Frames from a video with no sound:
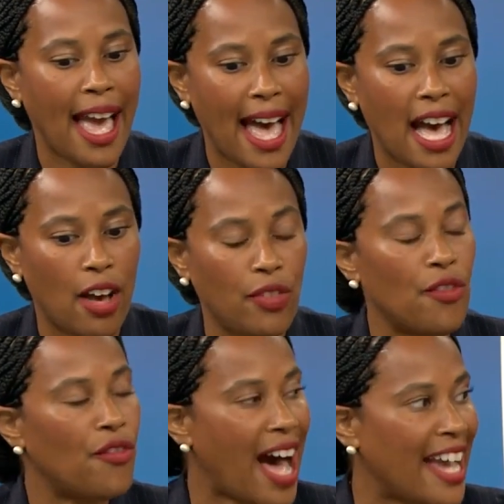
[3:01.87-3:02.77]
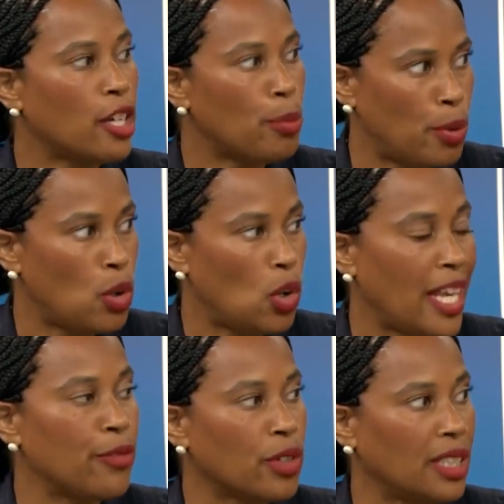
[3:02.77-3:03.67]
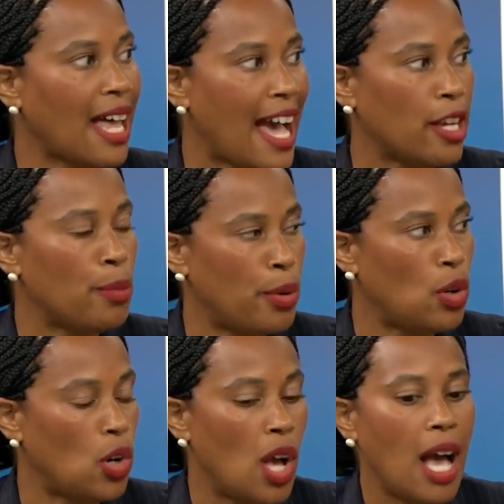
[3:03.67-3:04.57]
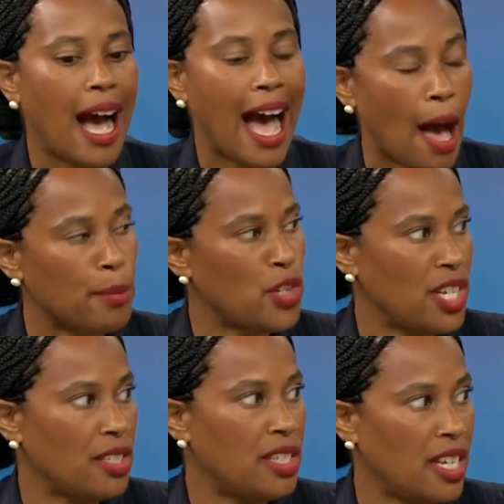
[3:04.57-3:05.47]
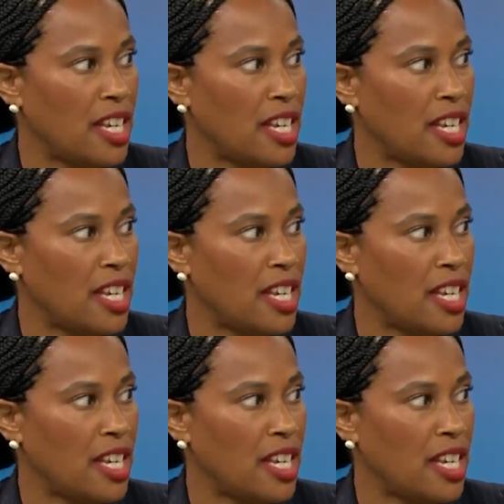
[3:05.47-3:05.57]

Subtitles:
have viable and reliable options to